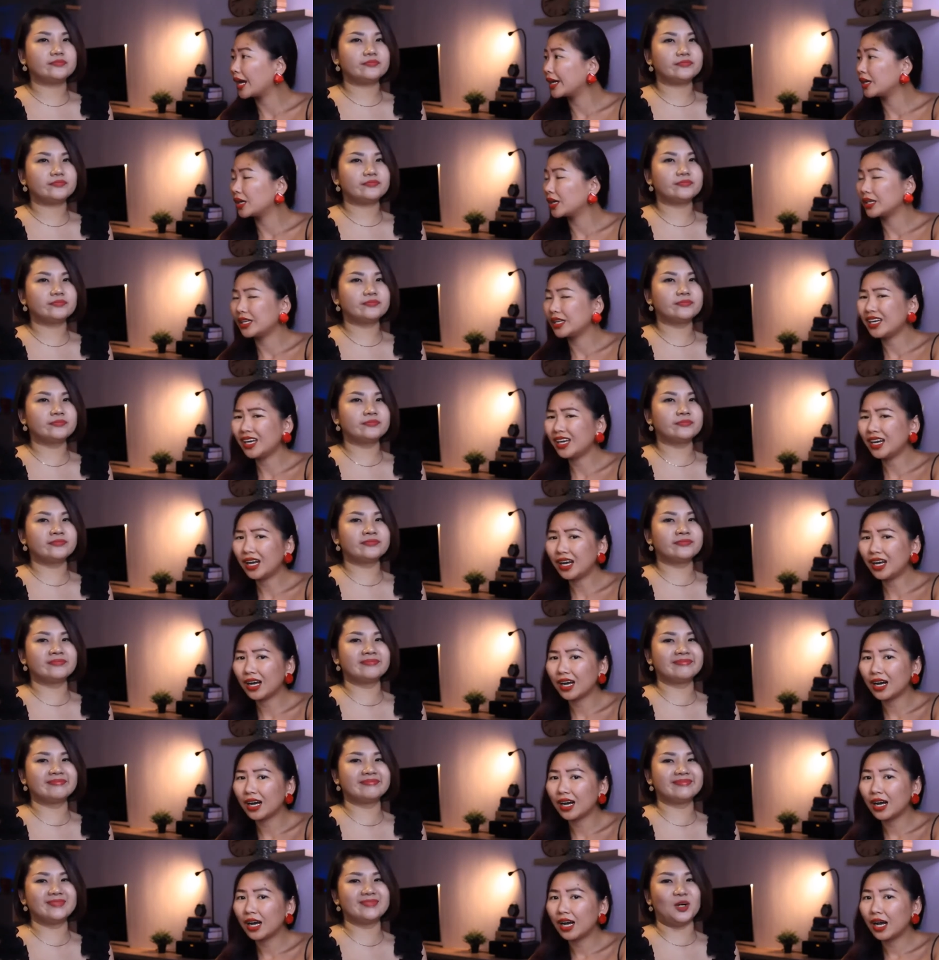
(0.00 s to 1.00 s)

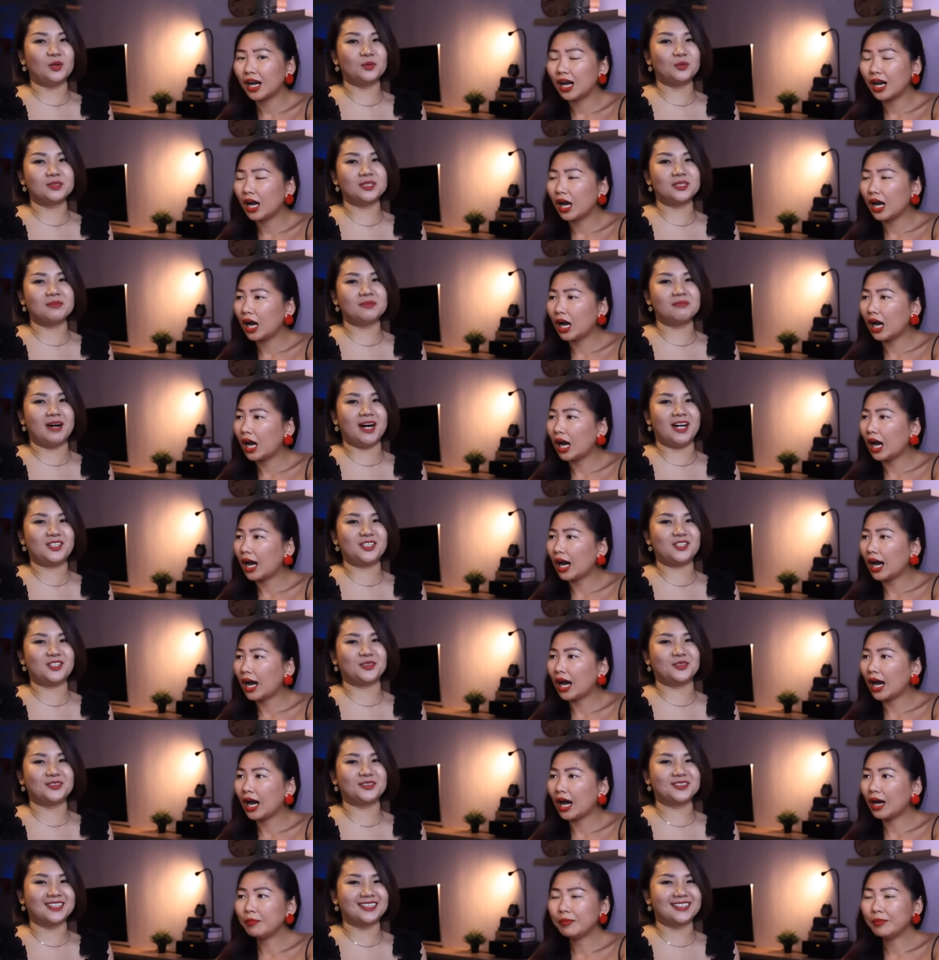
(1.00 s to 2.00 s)
Speaker 1: Yeah, older, much older.
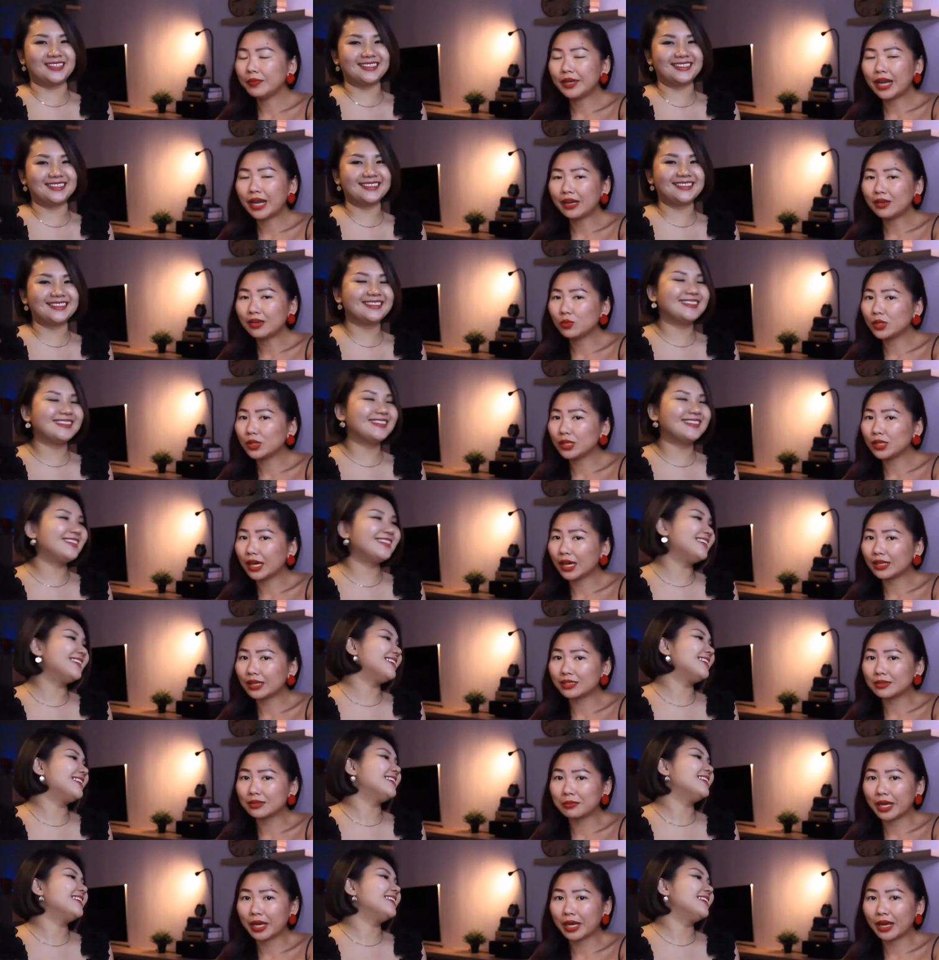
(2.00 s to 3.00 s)
I'm done with that,
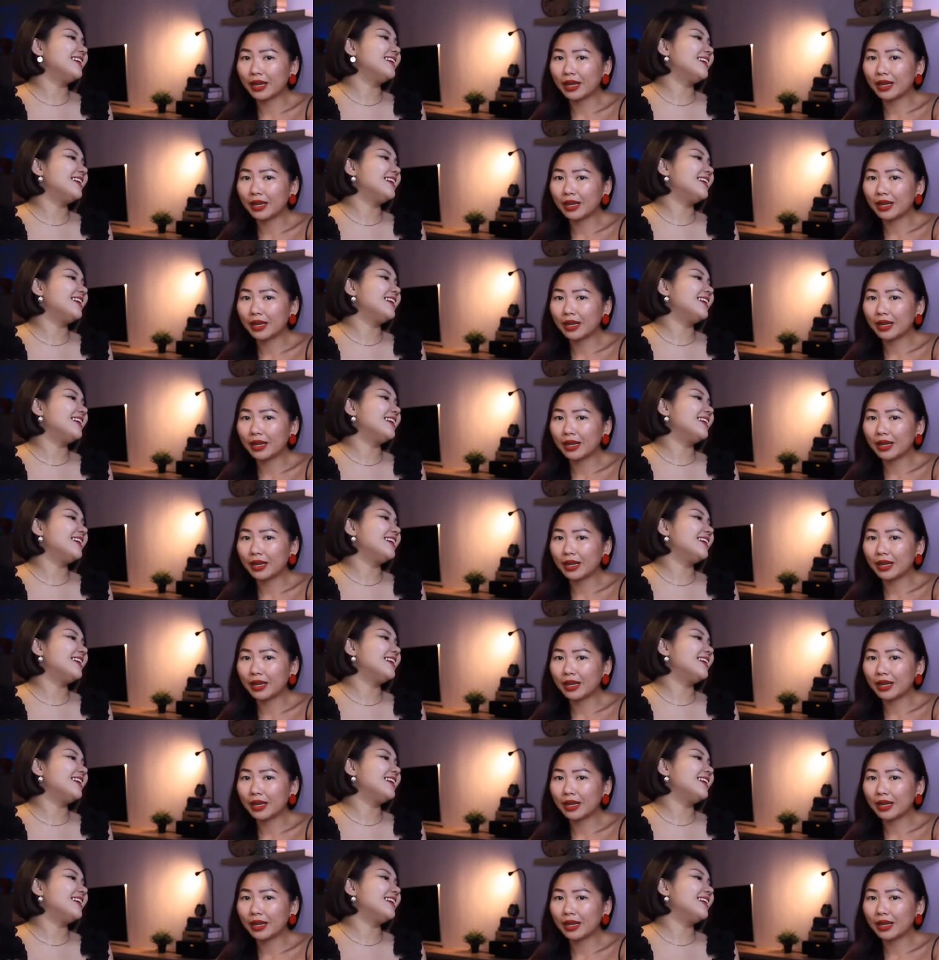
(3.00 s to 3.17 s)
man.